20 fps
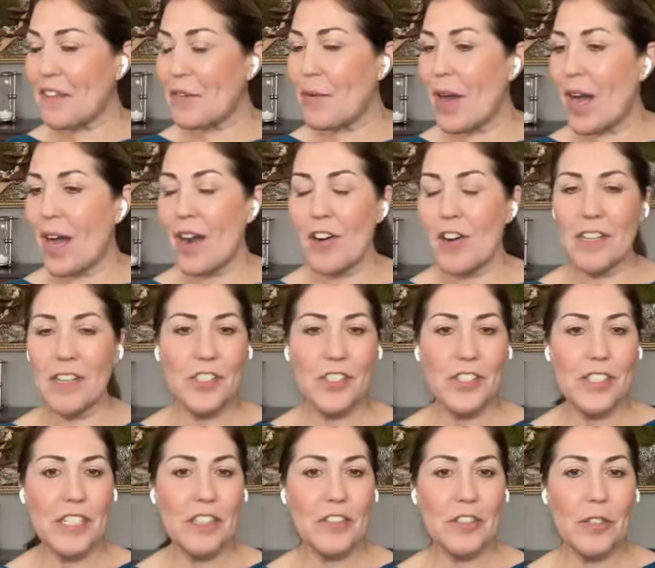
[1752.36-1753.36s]
they are
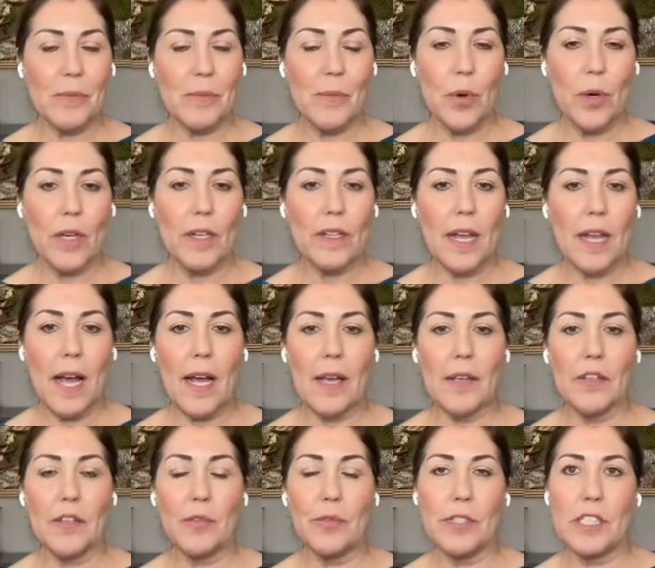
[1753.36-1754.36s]
interested in learning more,
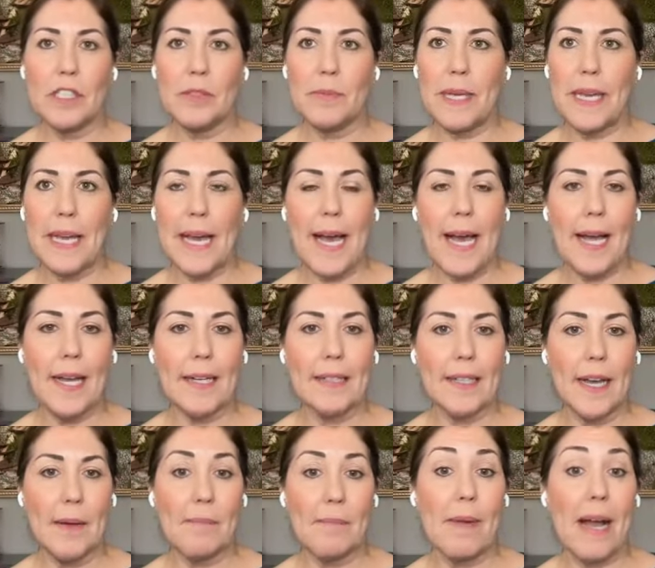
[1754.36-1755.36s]
you can reach me at
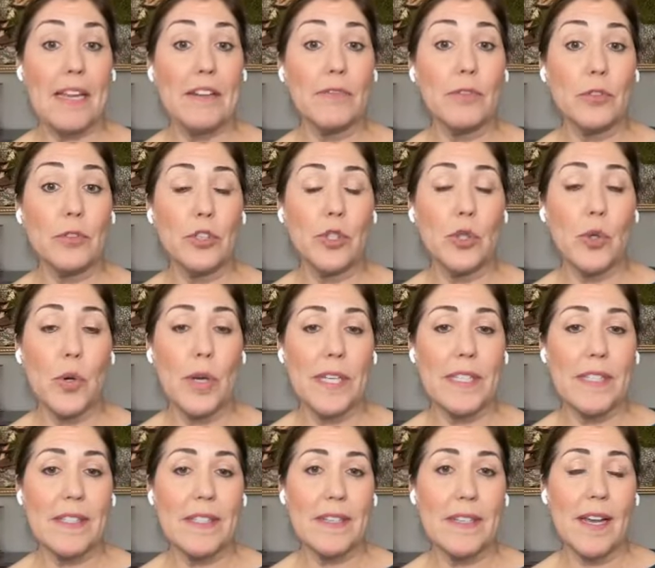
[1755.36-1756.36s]

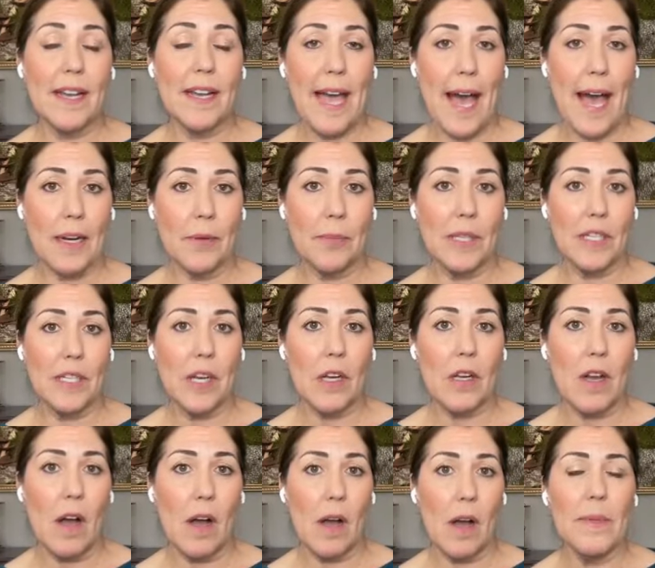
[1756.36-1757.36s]

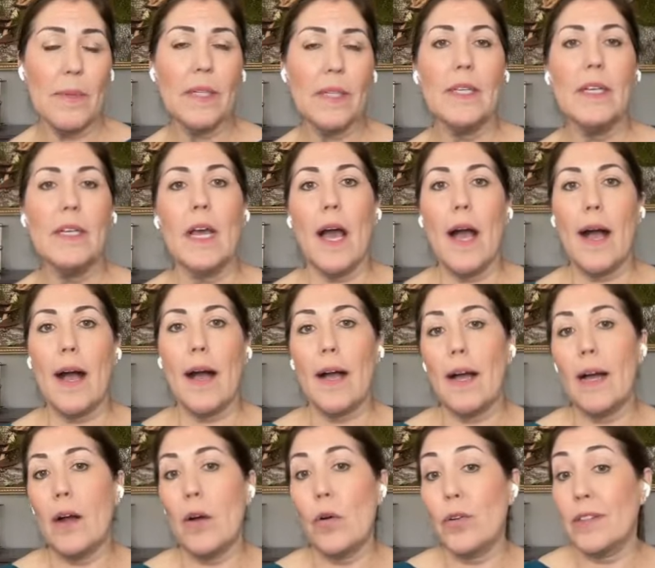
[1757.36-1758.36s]
mindfulchoiceacademy.com
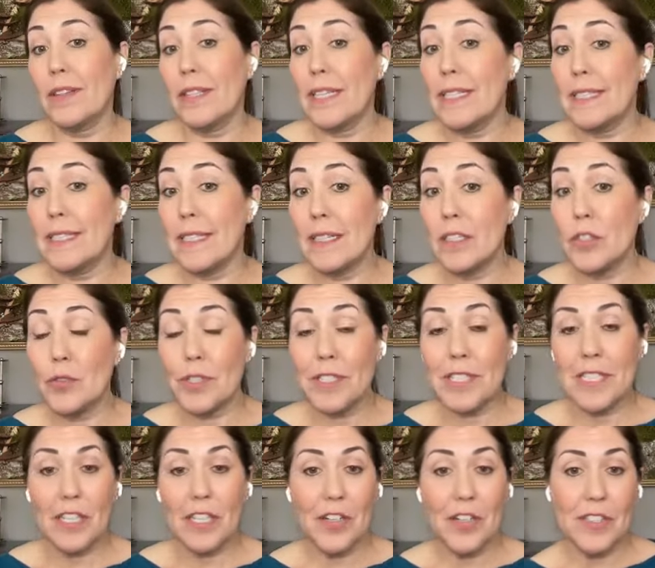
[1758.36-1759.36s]
or LinkedIn,
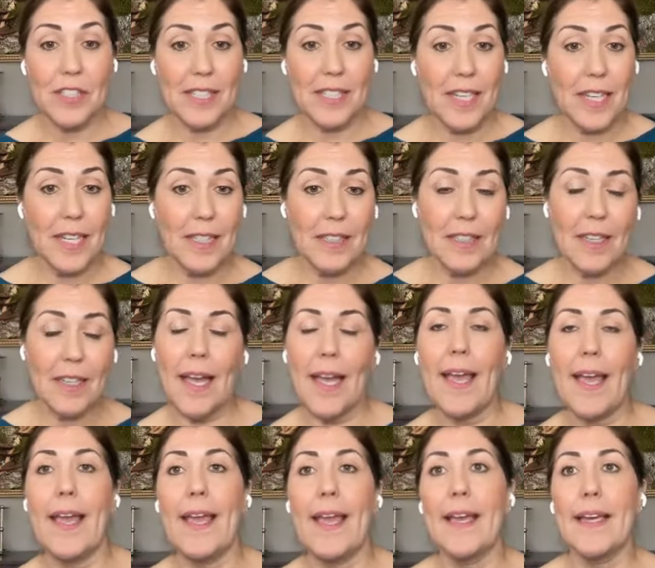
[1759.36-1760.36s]
Christie Garcia.
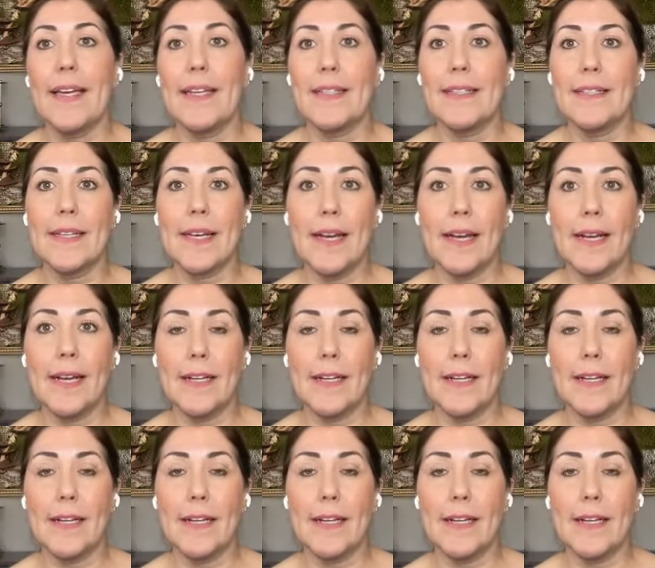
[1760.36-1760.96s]
And